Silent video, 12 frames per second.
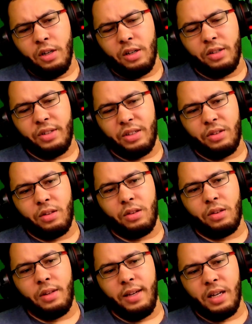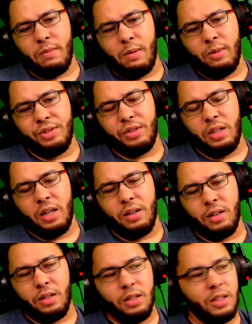Because I think I'm almost
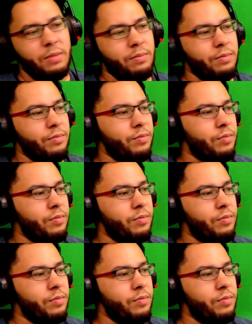done.